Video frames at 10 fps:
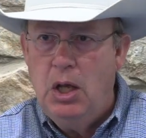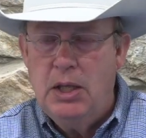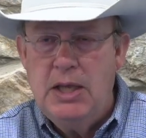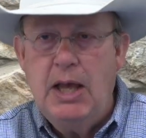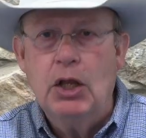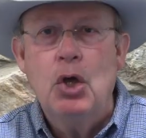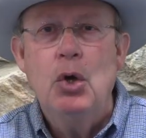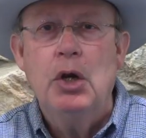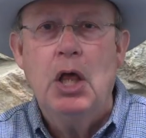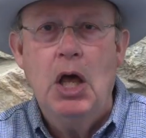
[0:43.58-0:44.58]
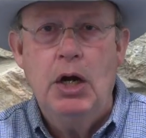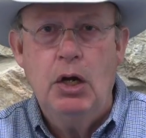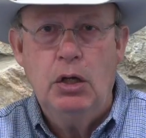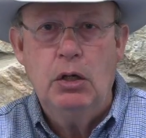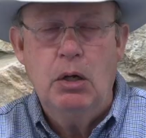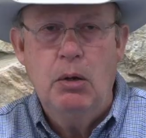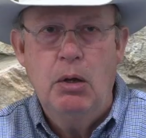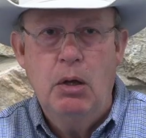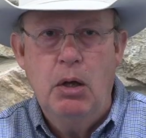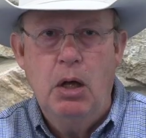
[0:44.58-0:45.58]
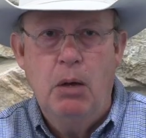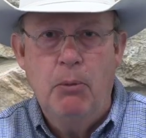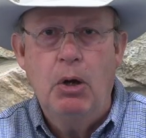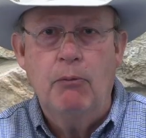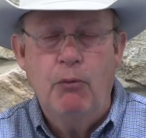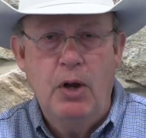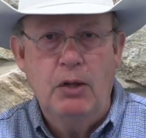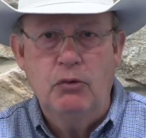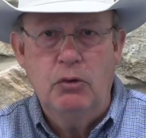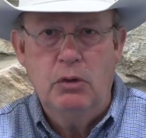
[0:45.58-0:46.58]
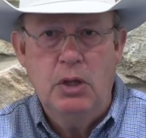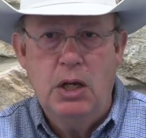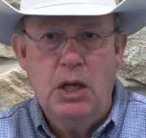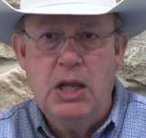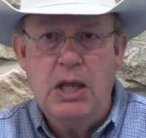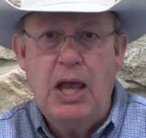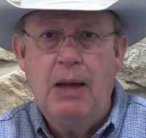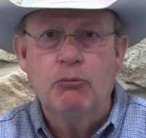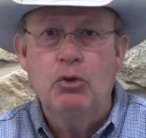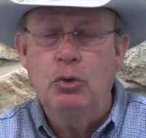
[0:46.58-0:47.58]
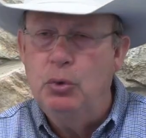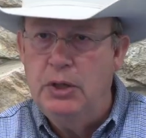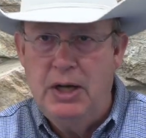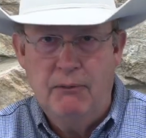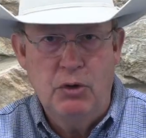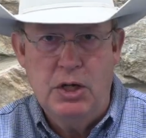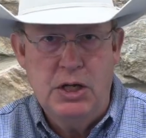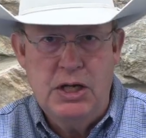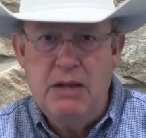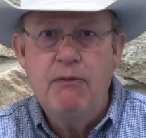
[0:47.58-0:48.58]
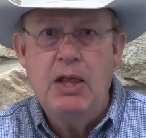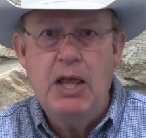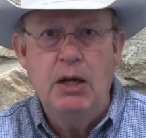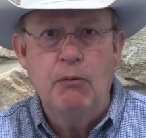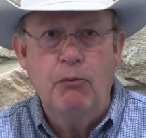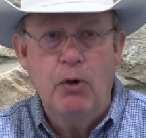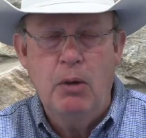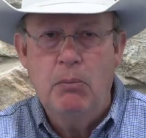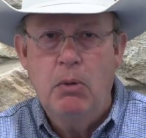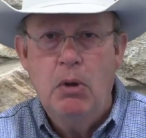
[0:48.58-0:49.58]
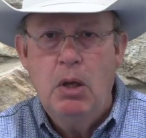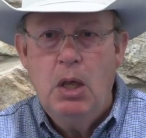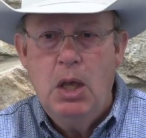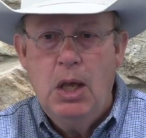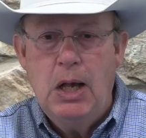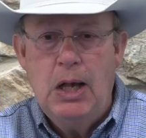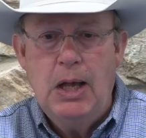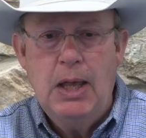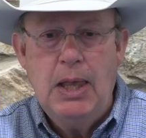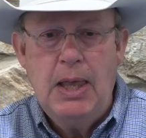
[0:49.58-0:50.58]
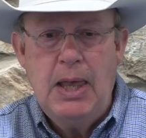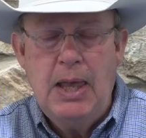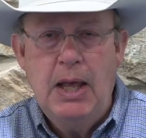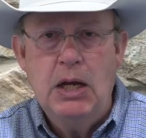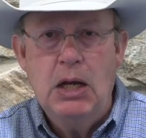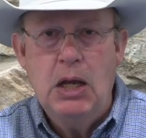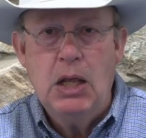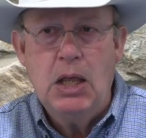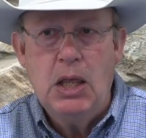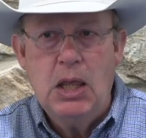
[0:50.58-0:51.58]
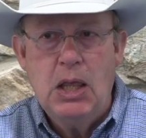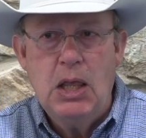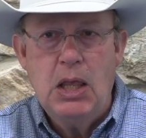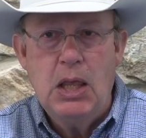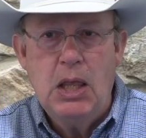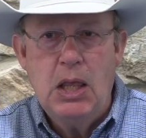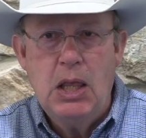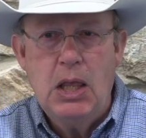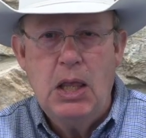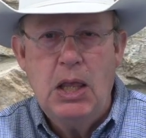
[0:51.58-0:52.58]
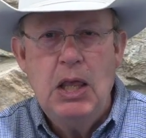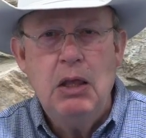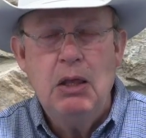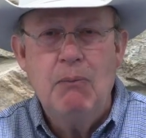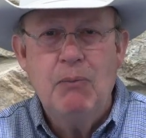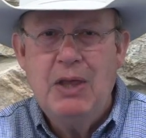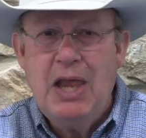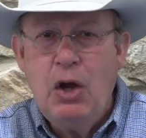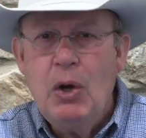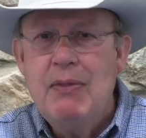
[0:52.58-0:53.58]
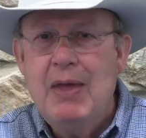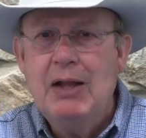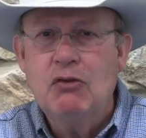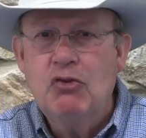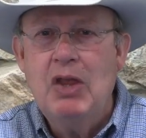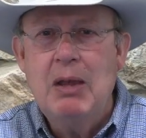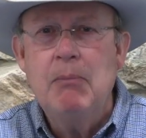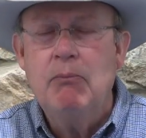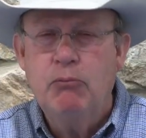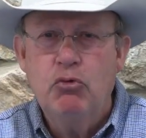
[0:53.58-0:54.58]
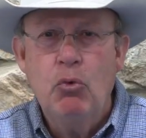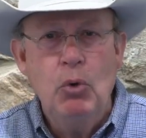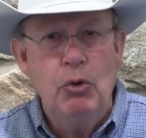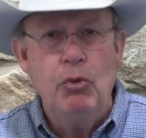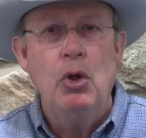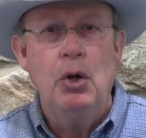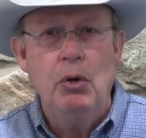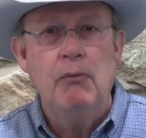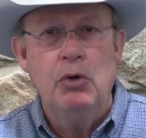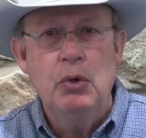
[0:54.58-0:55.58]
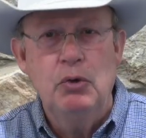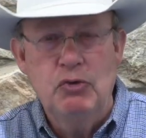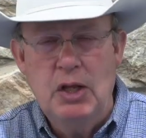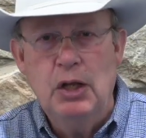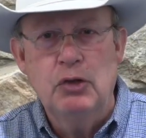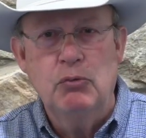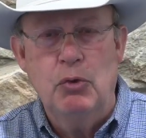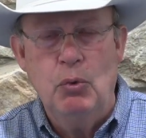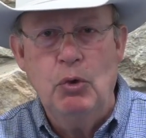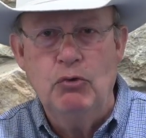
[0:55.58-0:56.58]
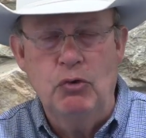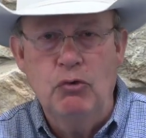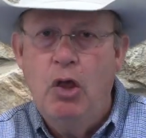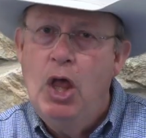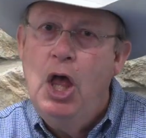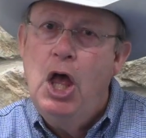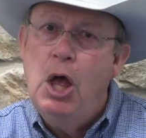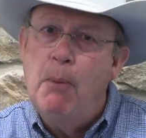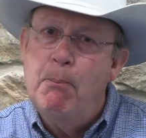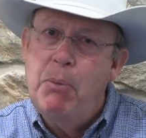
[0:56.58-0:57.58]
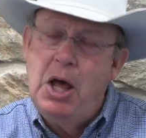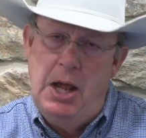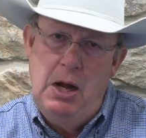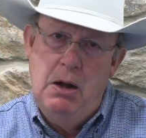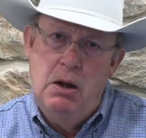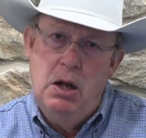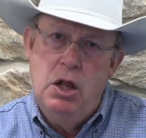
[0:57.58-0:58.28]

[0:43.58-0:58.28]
He had a code of conduct among friends that he absolutely never deviated from. And he carried that same school of thought over to his dealings with horses. But